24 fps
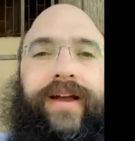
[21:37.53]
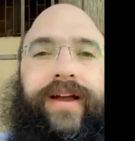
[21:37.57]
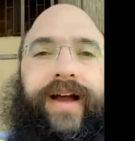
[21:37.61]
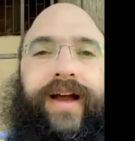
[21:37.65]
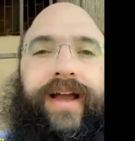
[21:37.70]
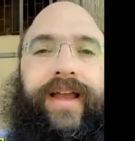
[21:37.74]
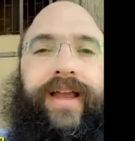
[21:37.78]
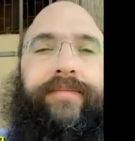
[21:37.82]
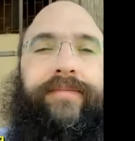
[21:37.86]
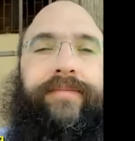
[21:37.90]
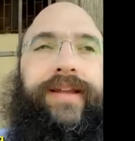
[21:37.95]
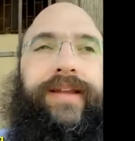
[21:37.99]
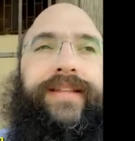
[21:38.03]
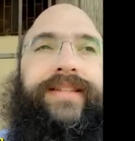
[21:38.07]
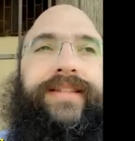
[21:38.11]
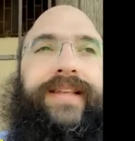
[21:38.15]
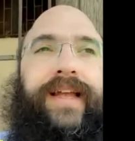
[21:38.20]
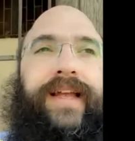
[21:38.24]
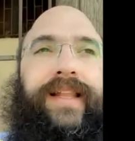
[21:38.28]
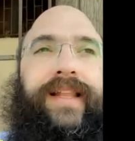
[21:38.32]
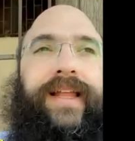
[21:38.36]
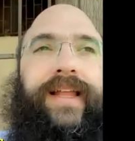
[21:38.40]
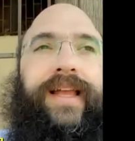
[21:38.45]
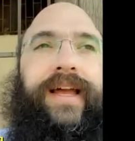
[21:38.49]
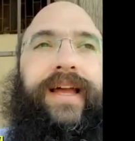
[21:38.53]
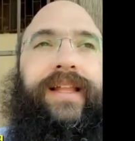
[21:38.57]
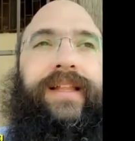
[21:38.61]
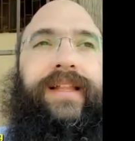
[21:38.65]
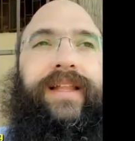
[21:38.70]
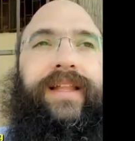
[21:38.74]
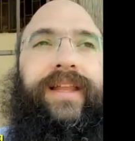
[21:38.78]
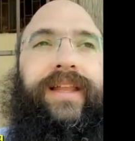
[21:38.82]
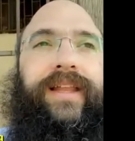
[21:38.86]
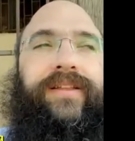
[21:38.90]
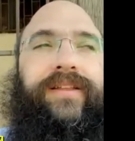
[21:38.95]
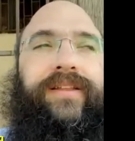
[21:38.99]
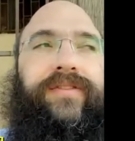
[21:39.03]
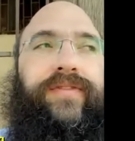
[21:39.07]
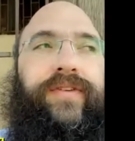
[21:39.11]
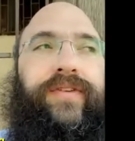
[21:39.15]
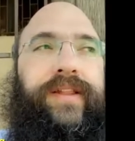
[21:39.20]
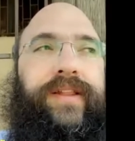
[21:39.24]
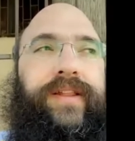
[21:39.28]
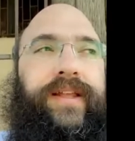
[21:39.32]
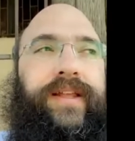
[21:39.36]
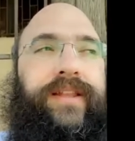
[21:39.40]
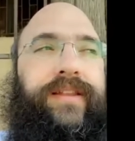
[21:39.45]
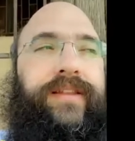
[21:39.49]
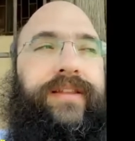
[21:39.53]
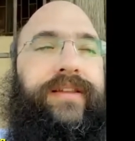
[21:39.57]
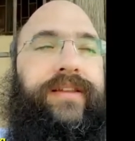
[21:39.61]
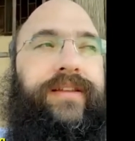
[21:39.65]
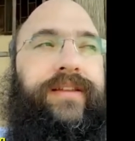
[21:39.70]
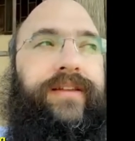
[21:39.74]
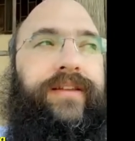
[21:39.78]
ha'im yatsa lecha laniach tefillin?